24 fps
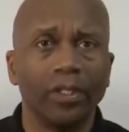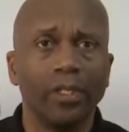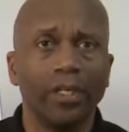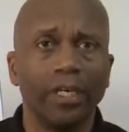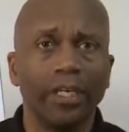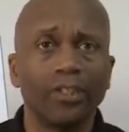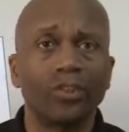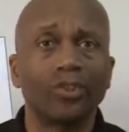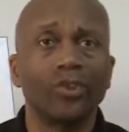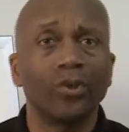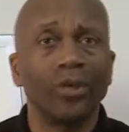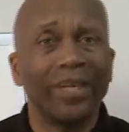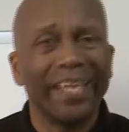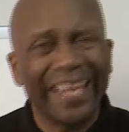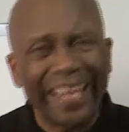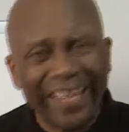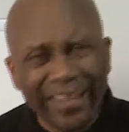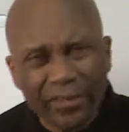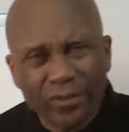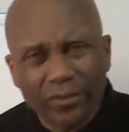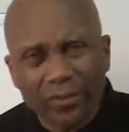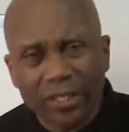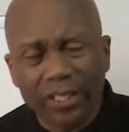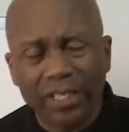It's your
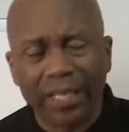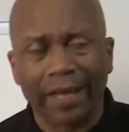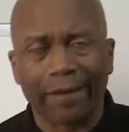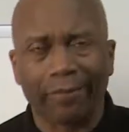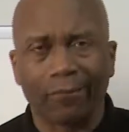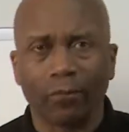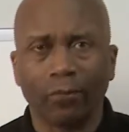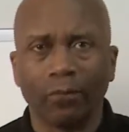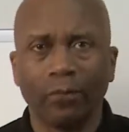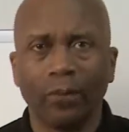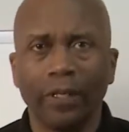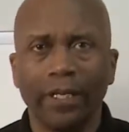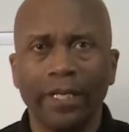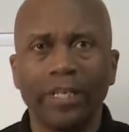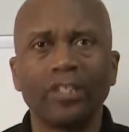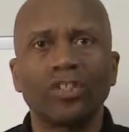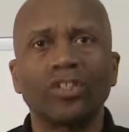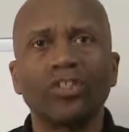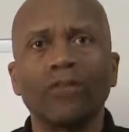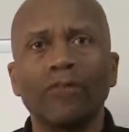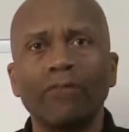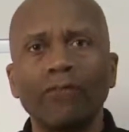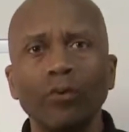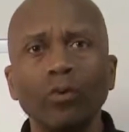energy level. It's
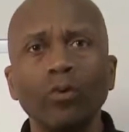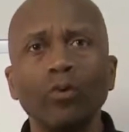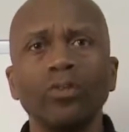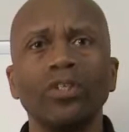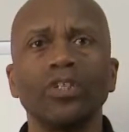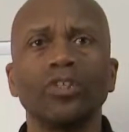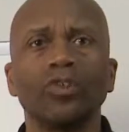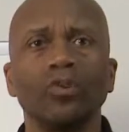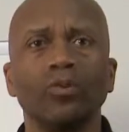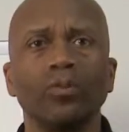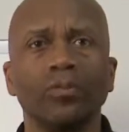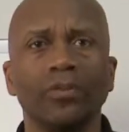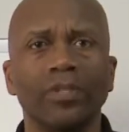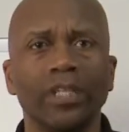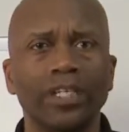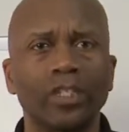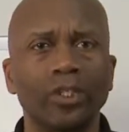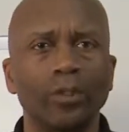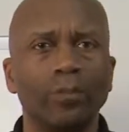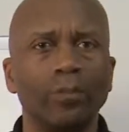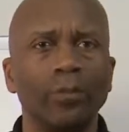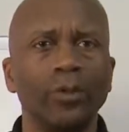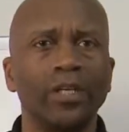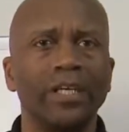the food that
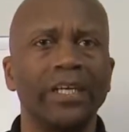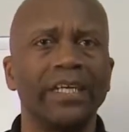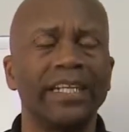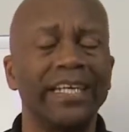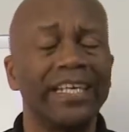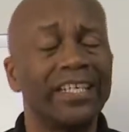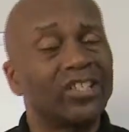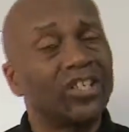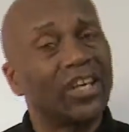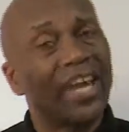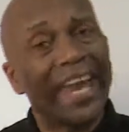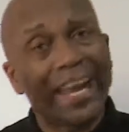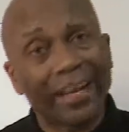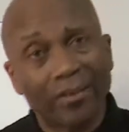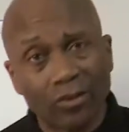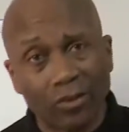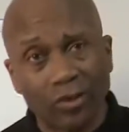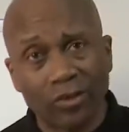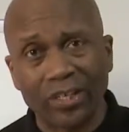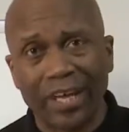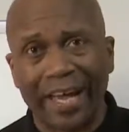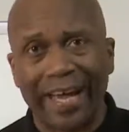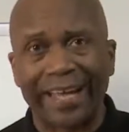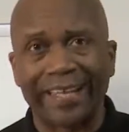you put in. It's
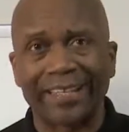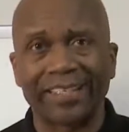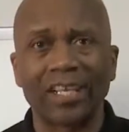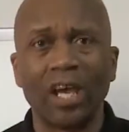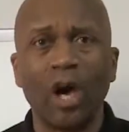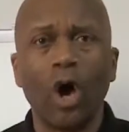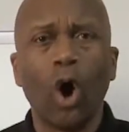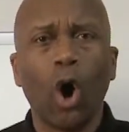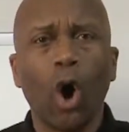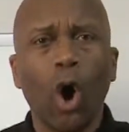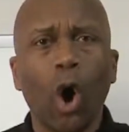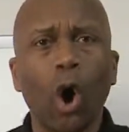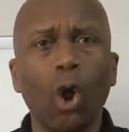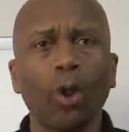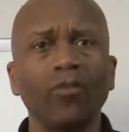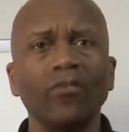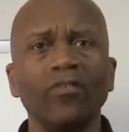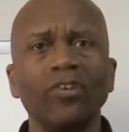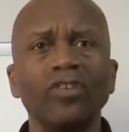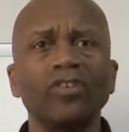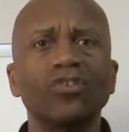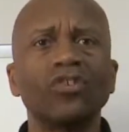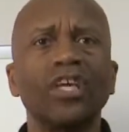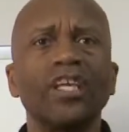exercise. All of
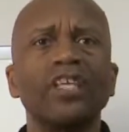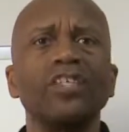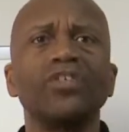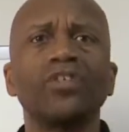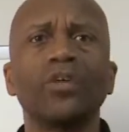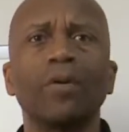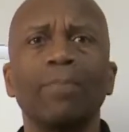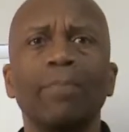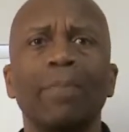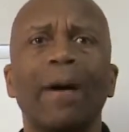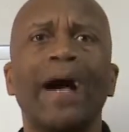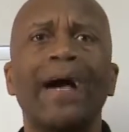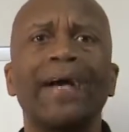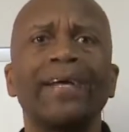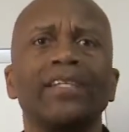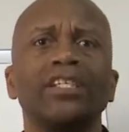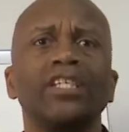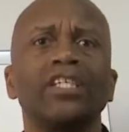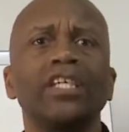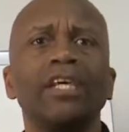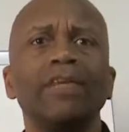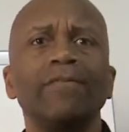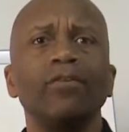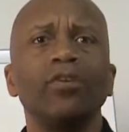these things combine to
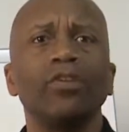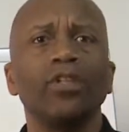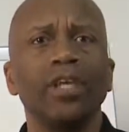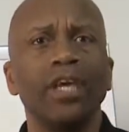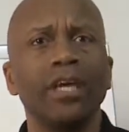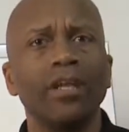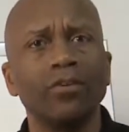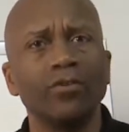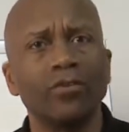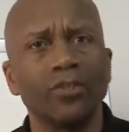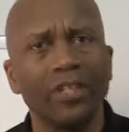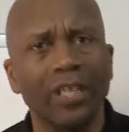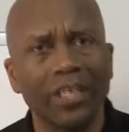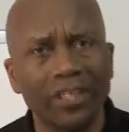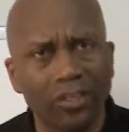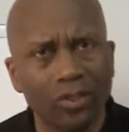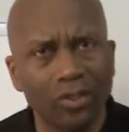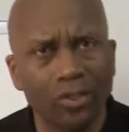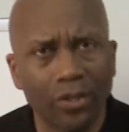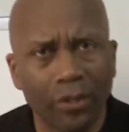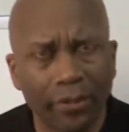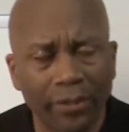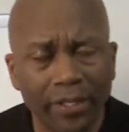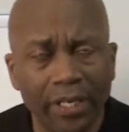give you the energy
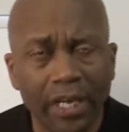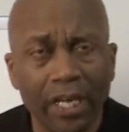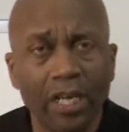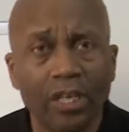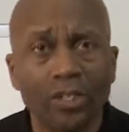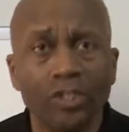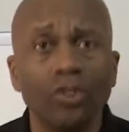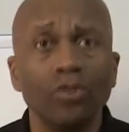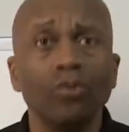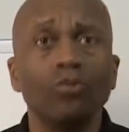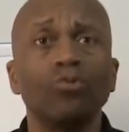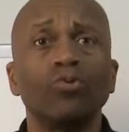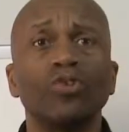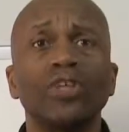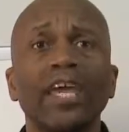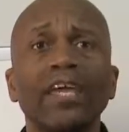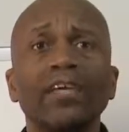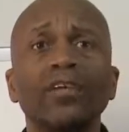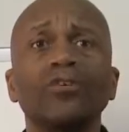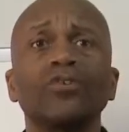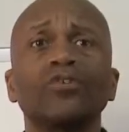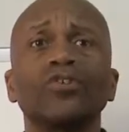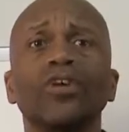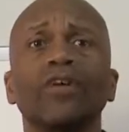necessary to
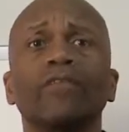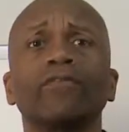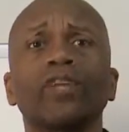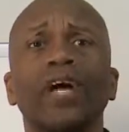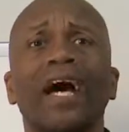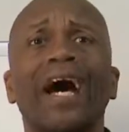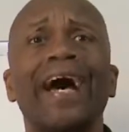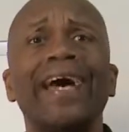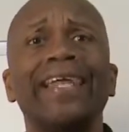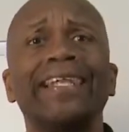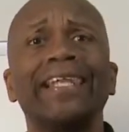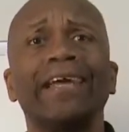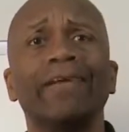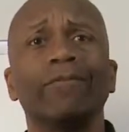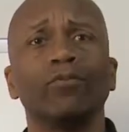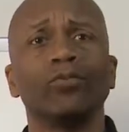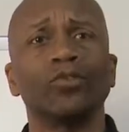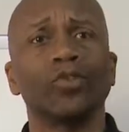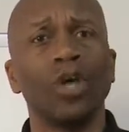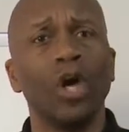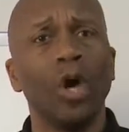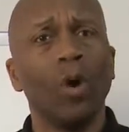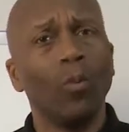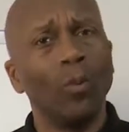take yourself to high
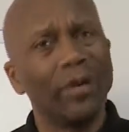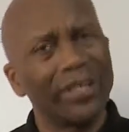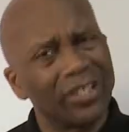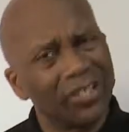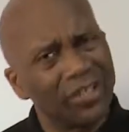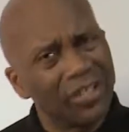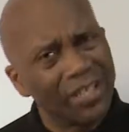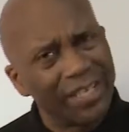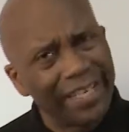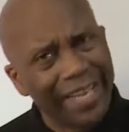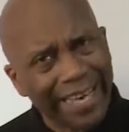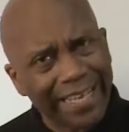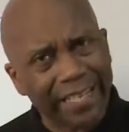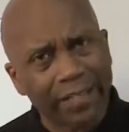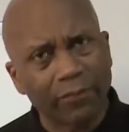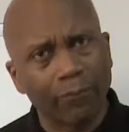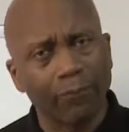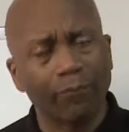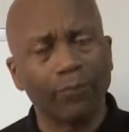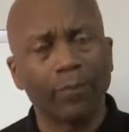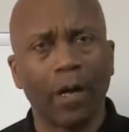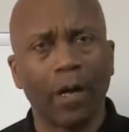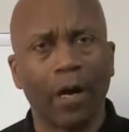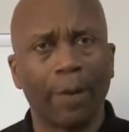levels, which is the next
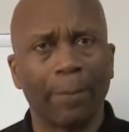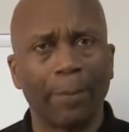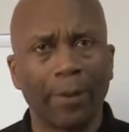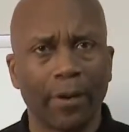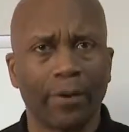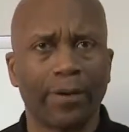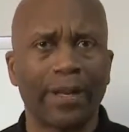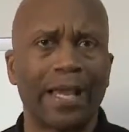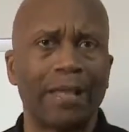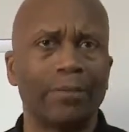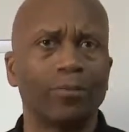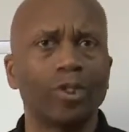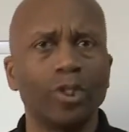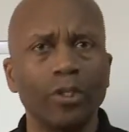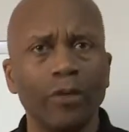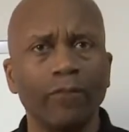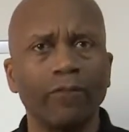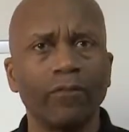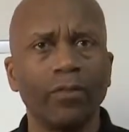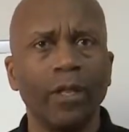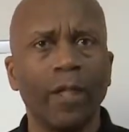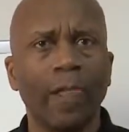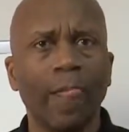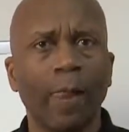paradigm shift,
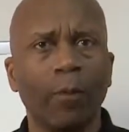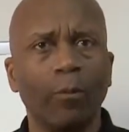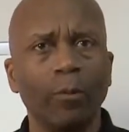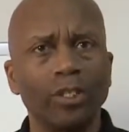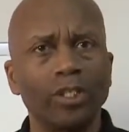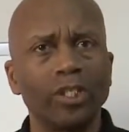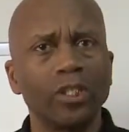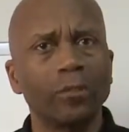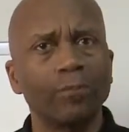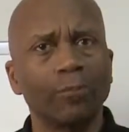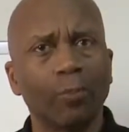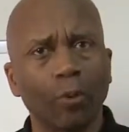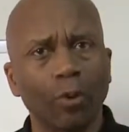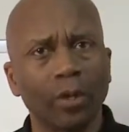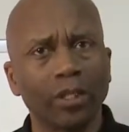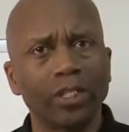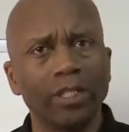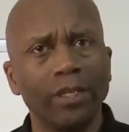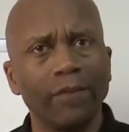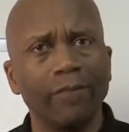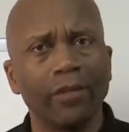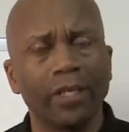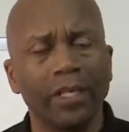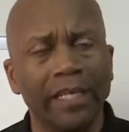which is
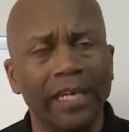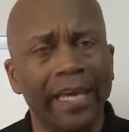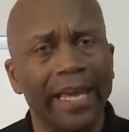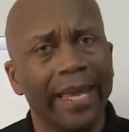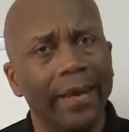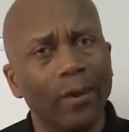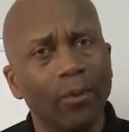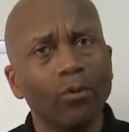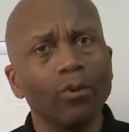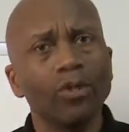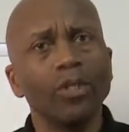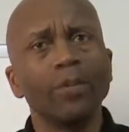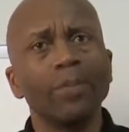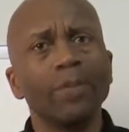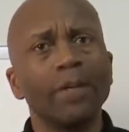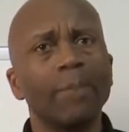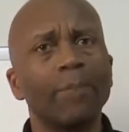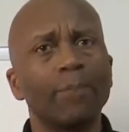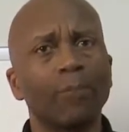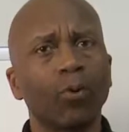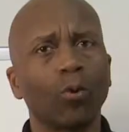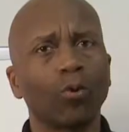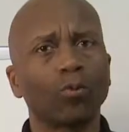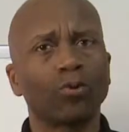productivity. In order to be
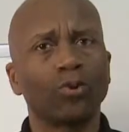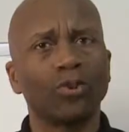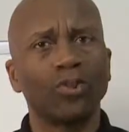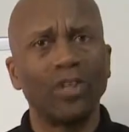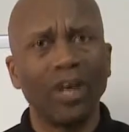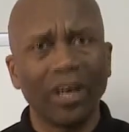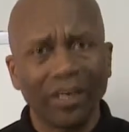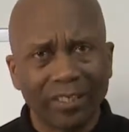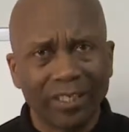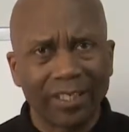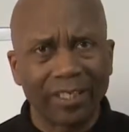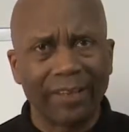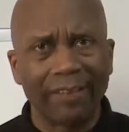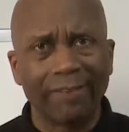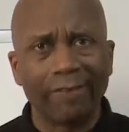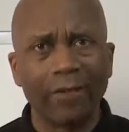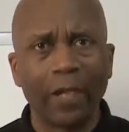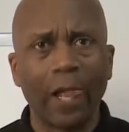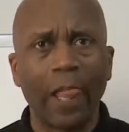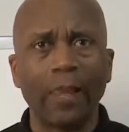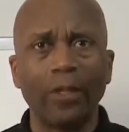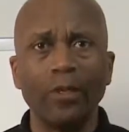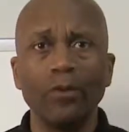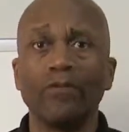productive,
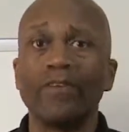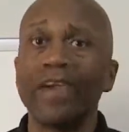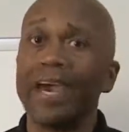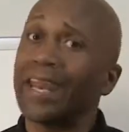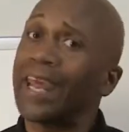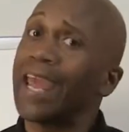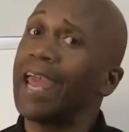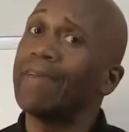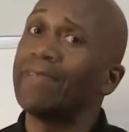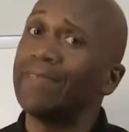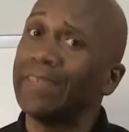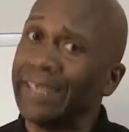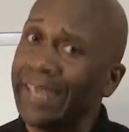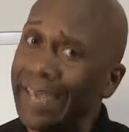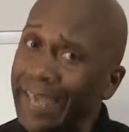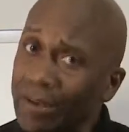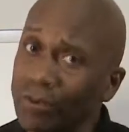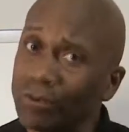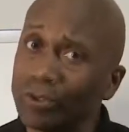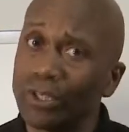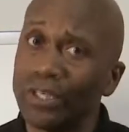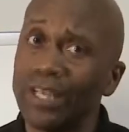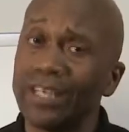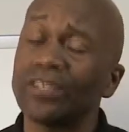you've got to have the
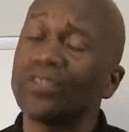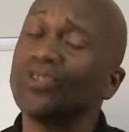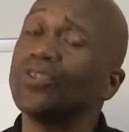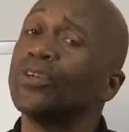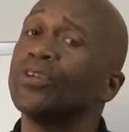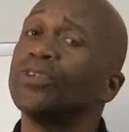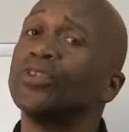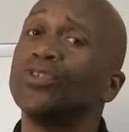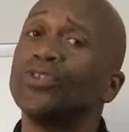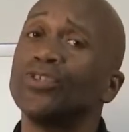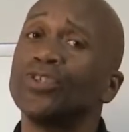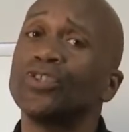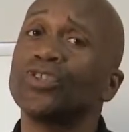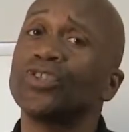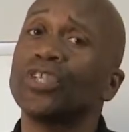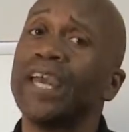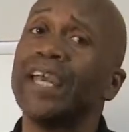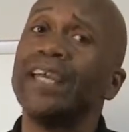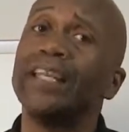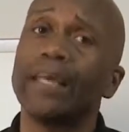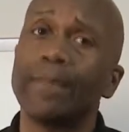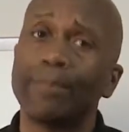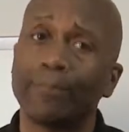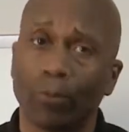energy necessary to
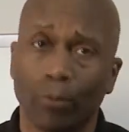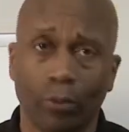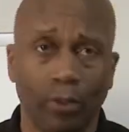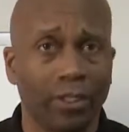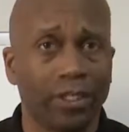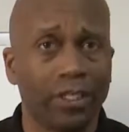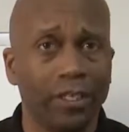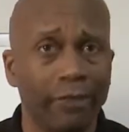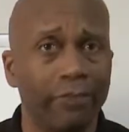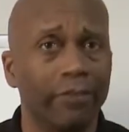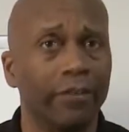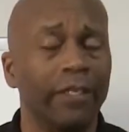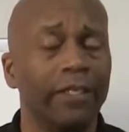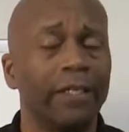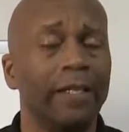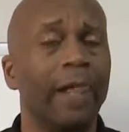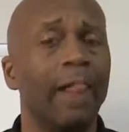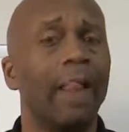sustain that productivity.